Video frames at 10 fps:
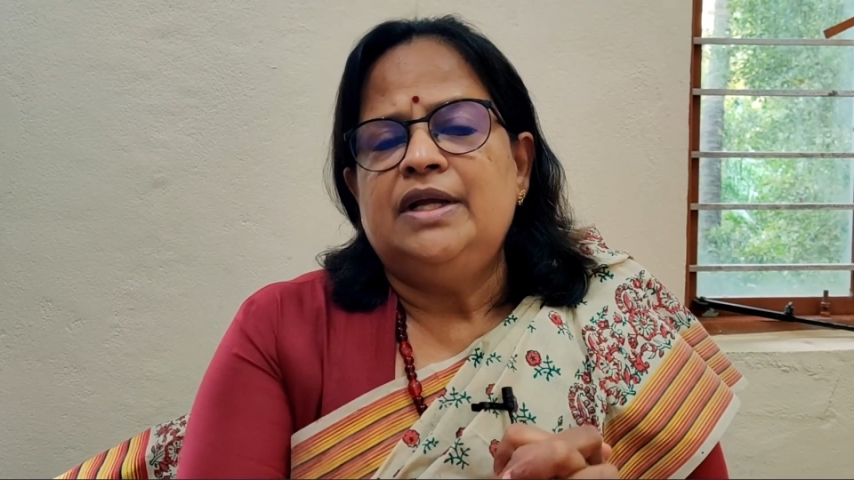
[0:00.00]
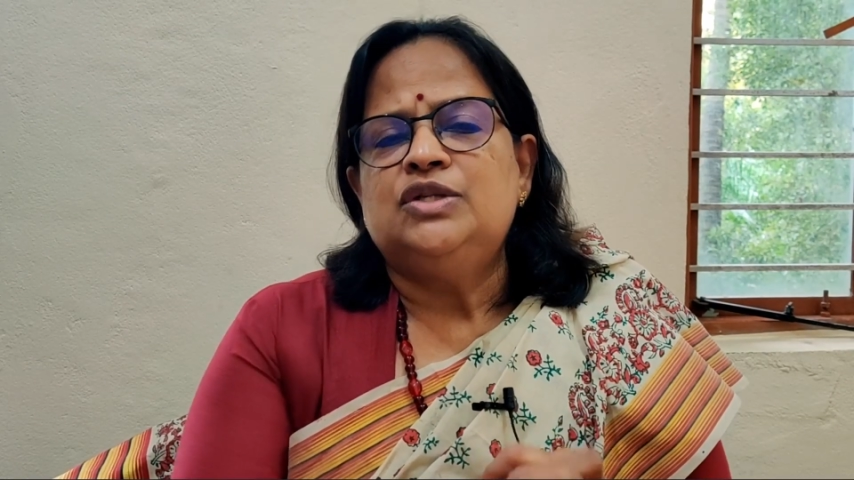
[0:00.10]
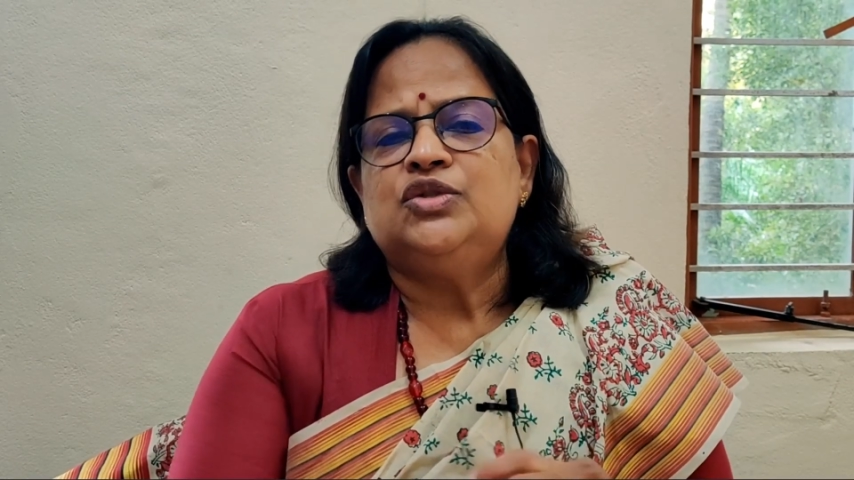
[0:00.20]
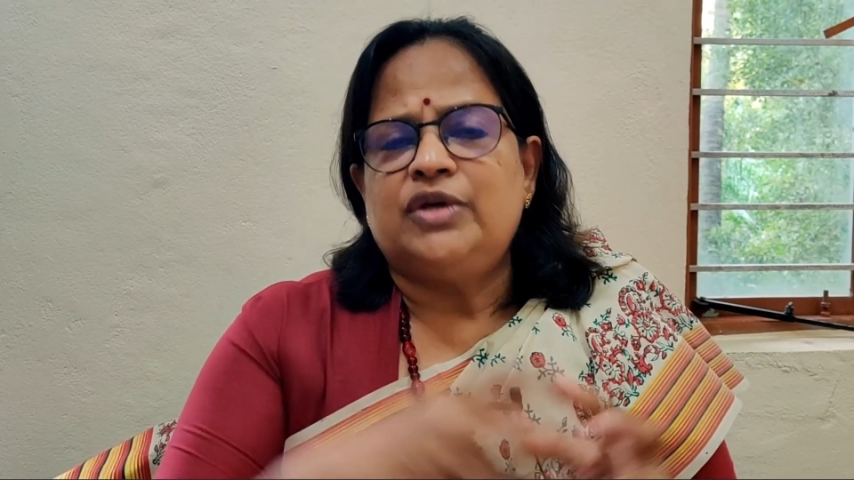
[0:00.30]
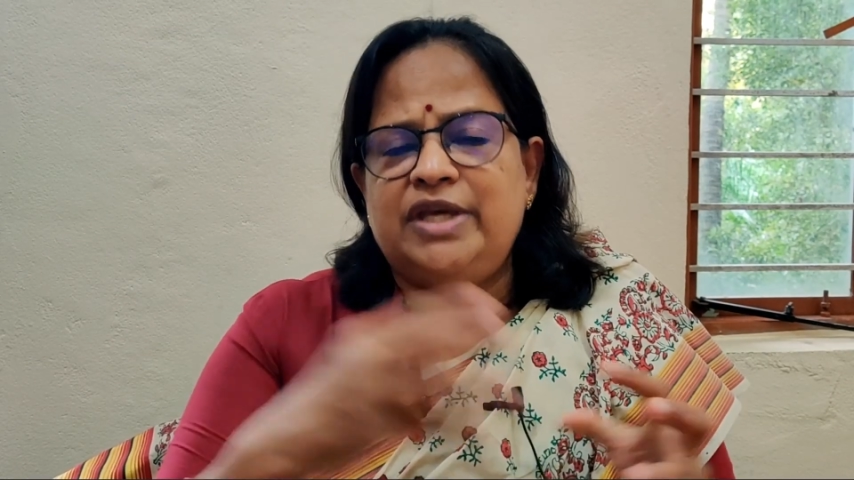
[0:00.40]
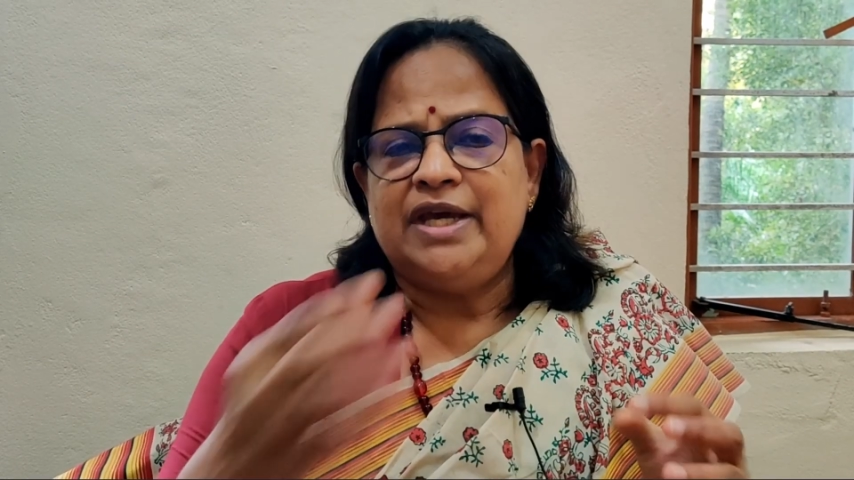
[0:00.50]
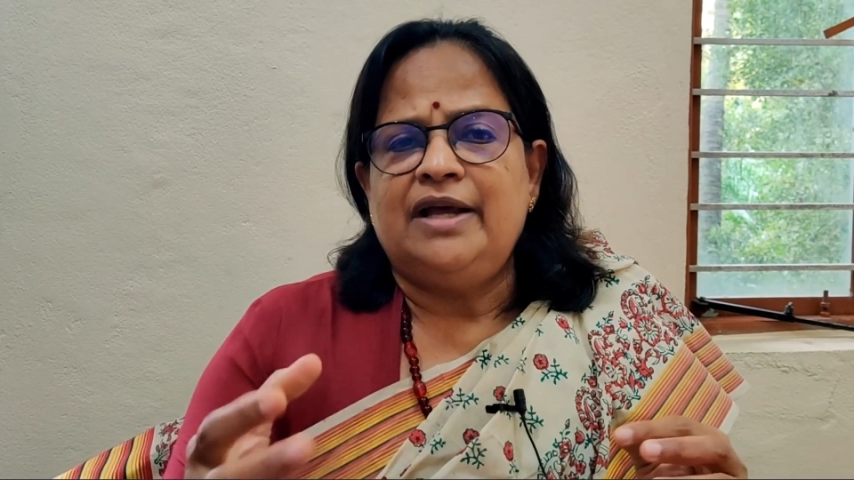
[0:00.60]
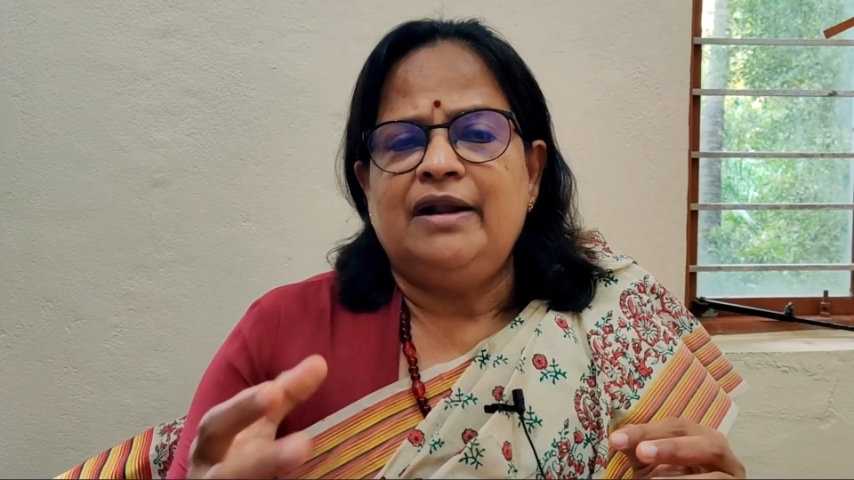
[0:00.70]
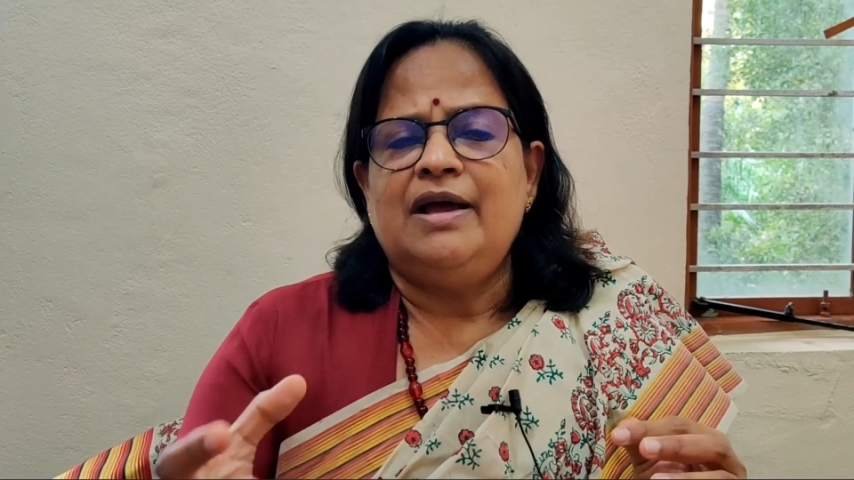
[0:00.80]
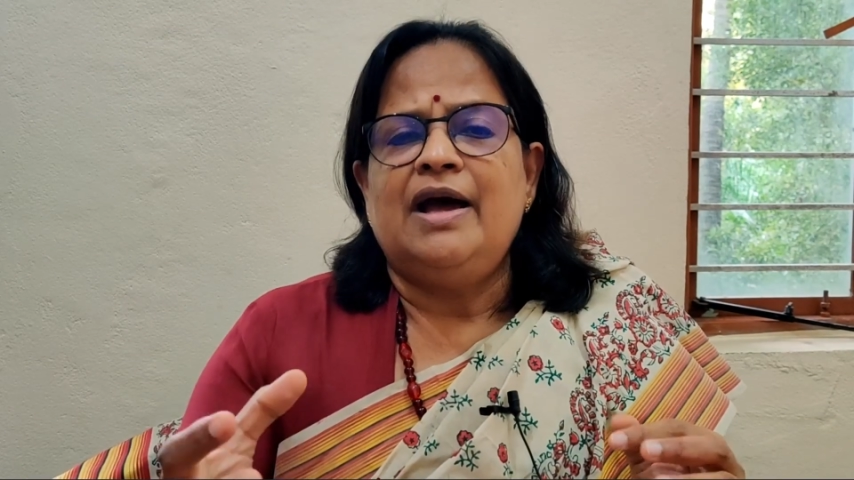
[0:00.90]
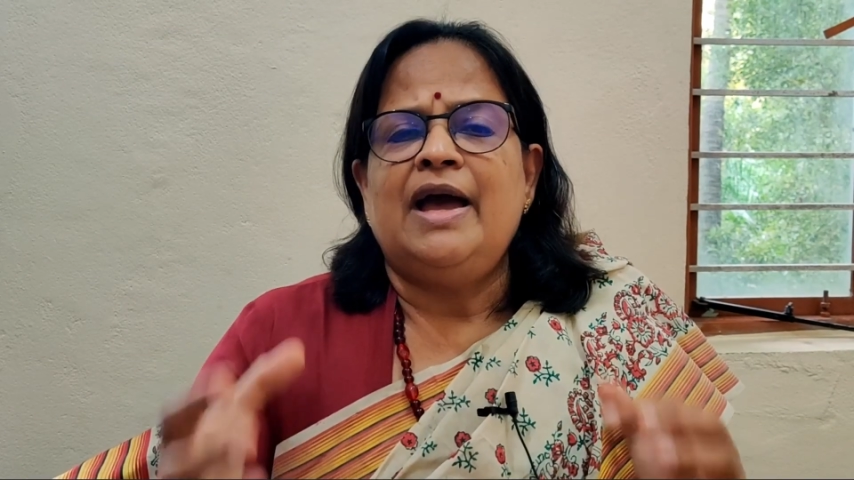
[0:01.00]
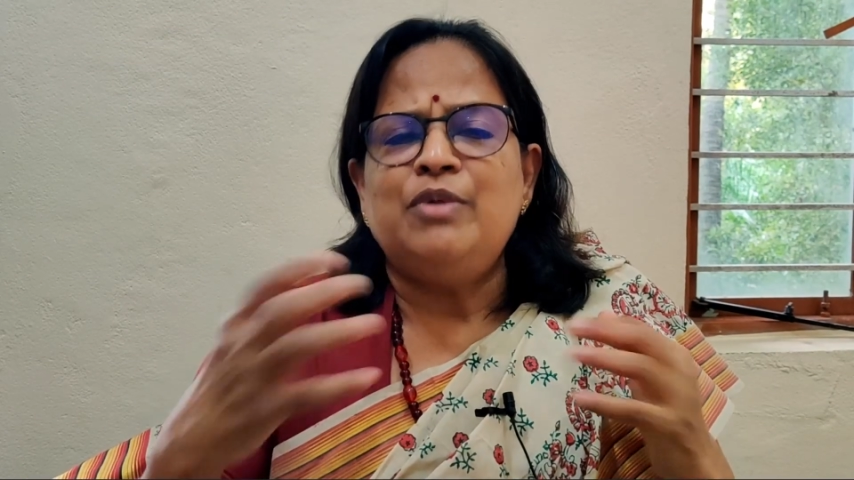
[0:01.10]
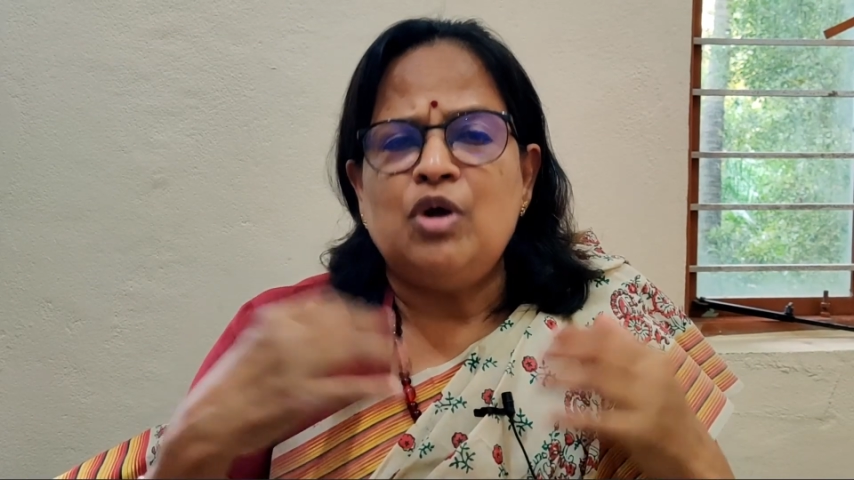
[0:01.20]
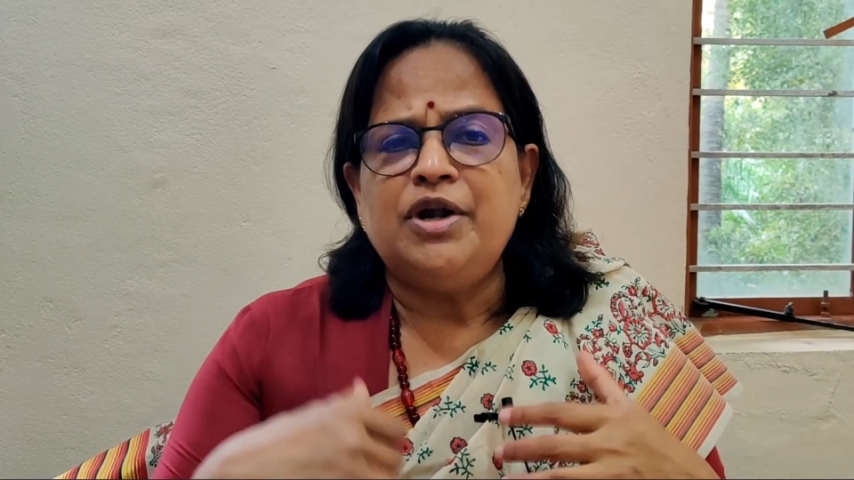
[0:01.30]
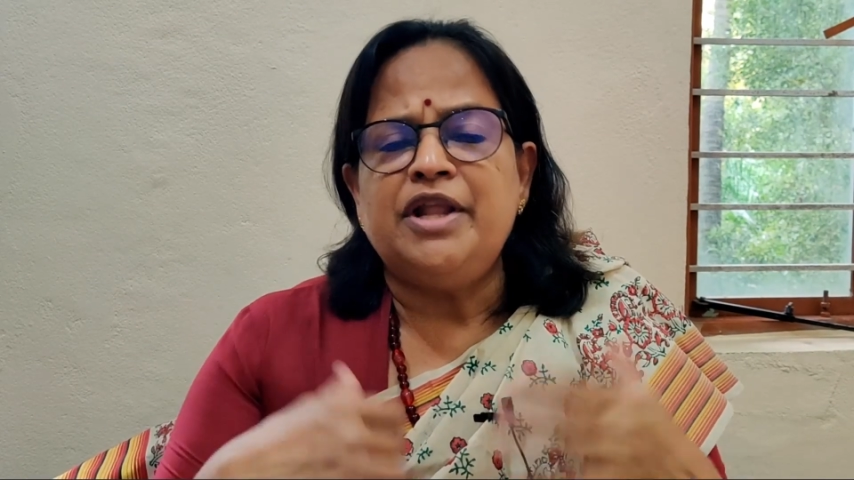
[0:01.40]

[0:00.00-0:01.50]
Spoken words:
So here I am not